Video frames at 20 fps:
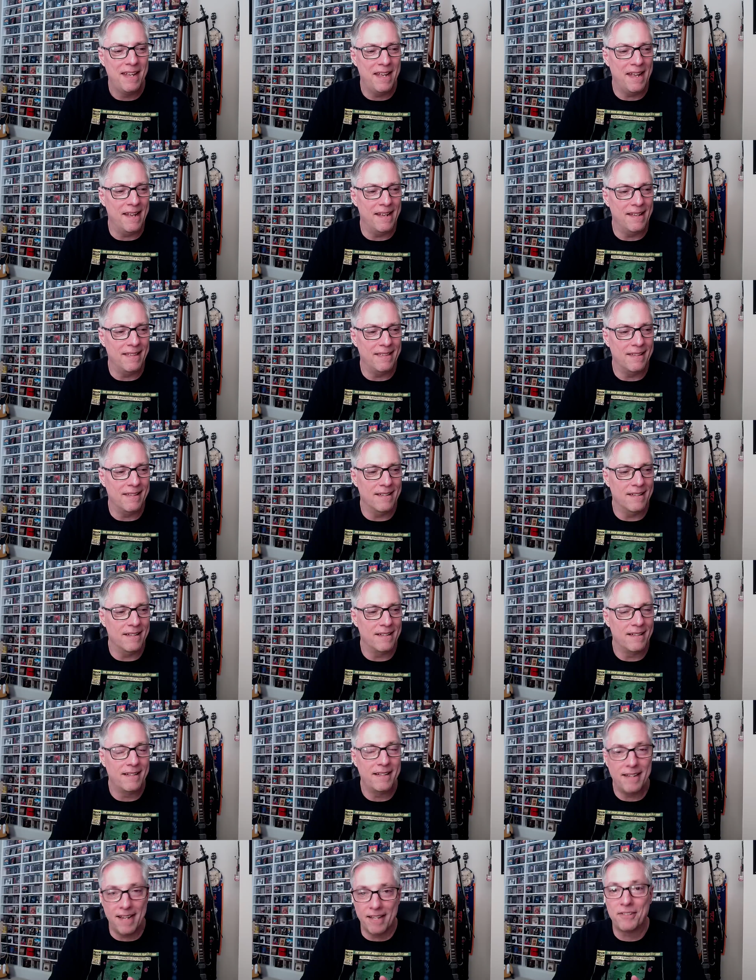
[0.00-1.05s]
And uh,
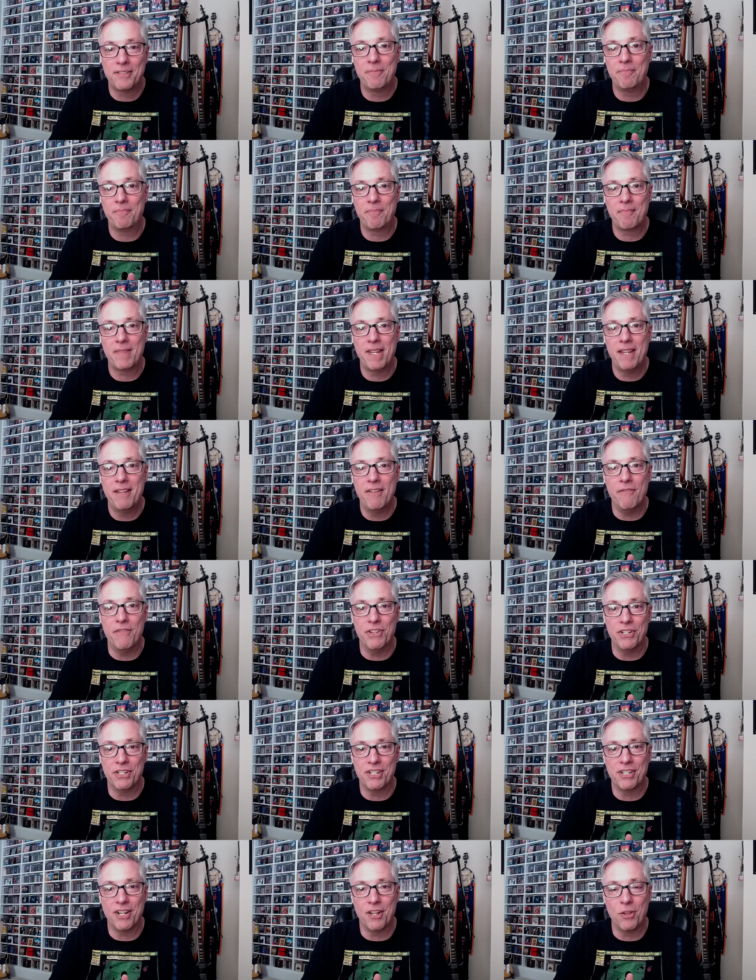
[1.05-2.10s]
yes,
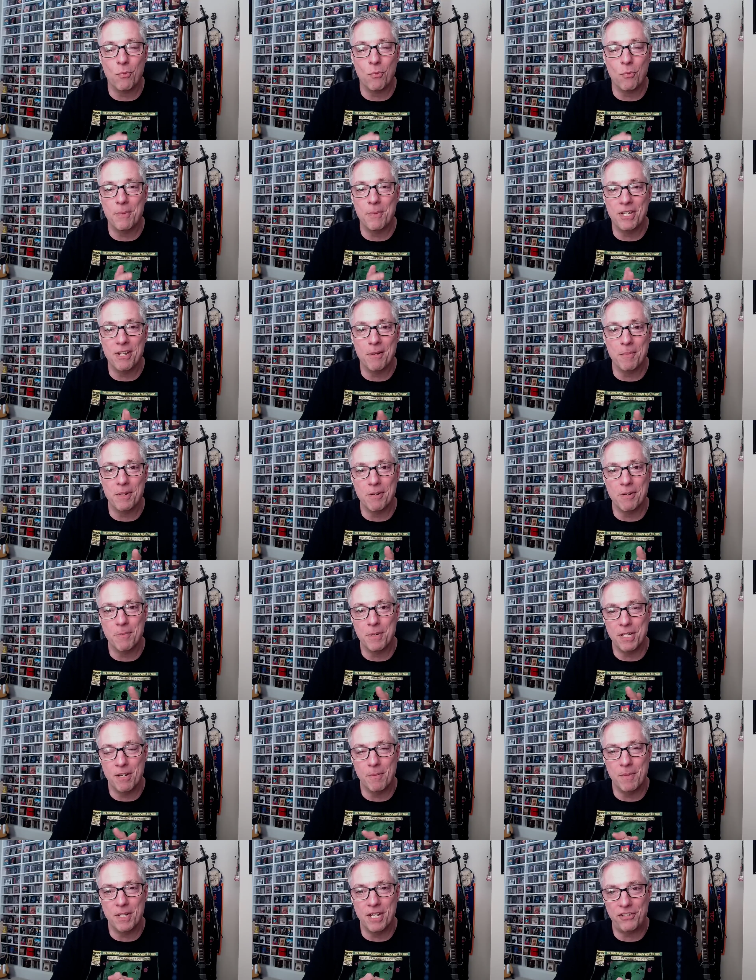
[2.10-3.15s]
visit us on the web at
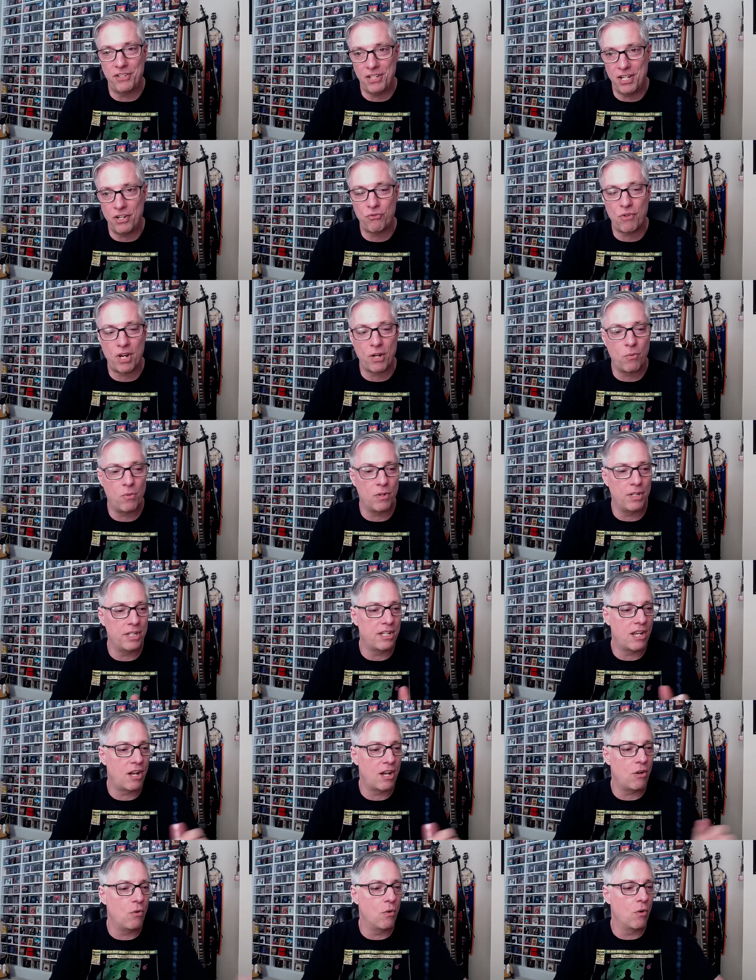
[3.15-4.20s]

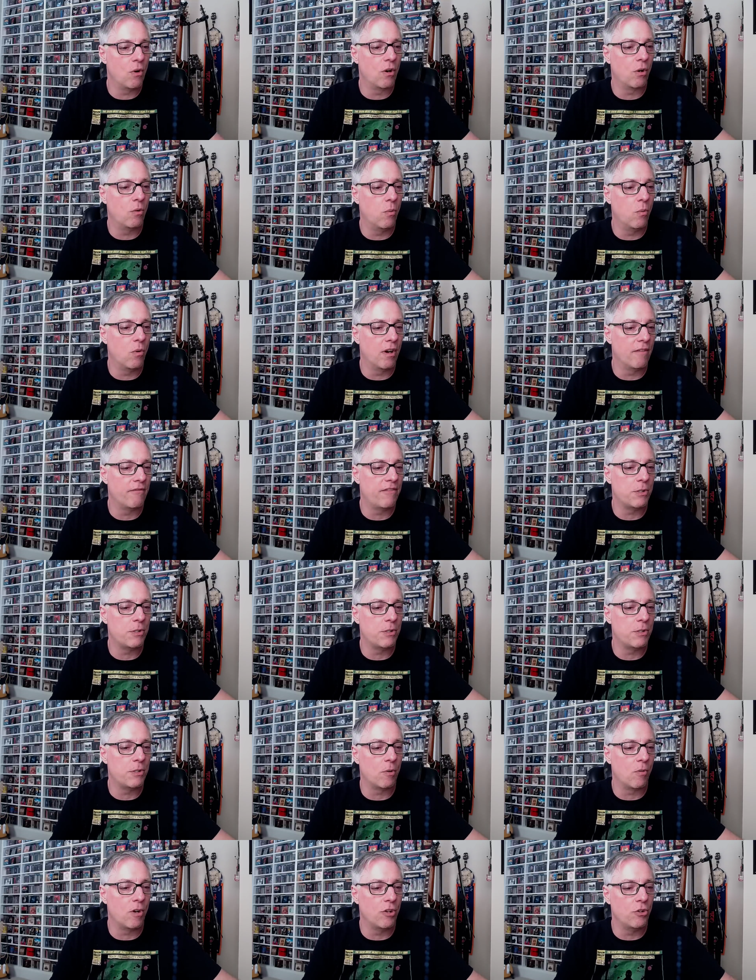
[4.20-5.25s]
www.seaoftranquility.org. We're on
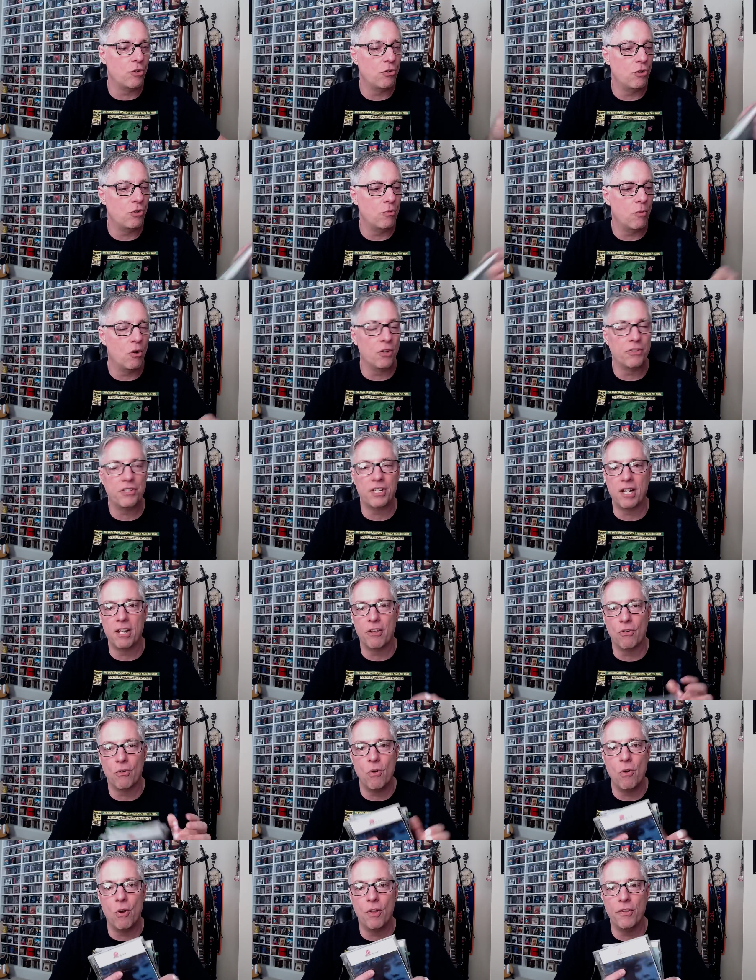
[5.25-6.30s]
Facebook, we're on YouTube all
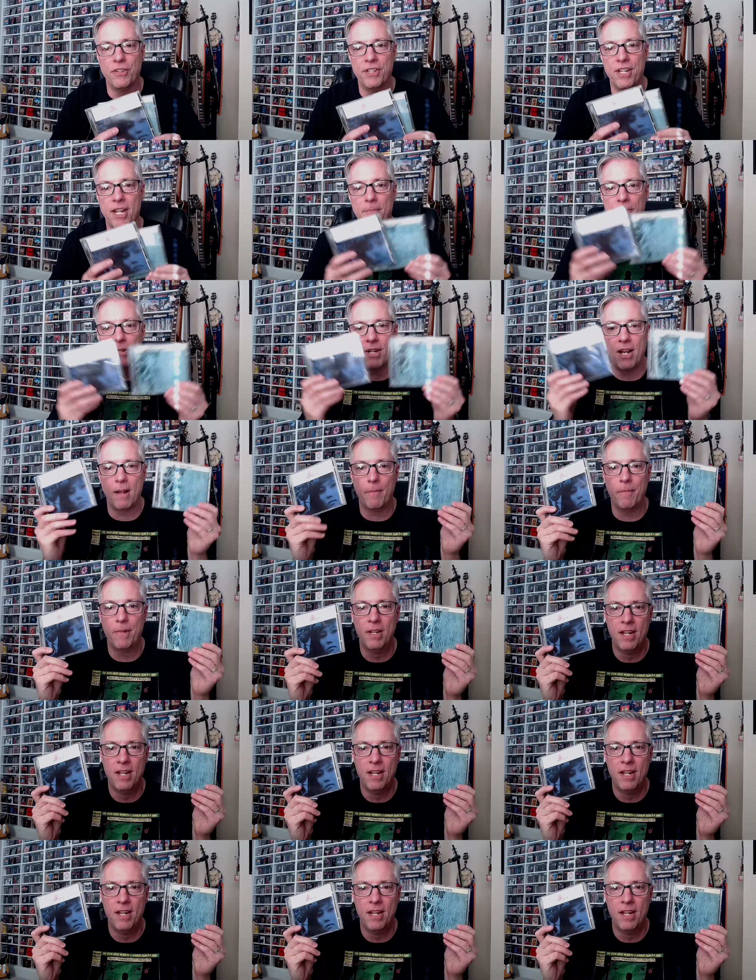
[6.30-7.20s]
together all the damn time.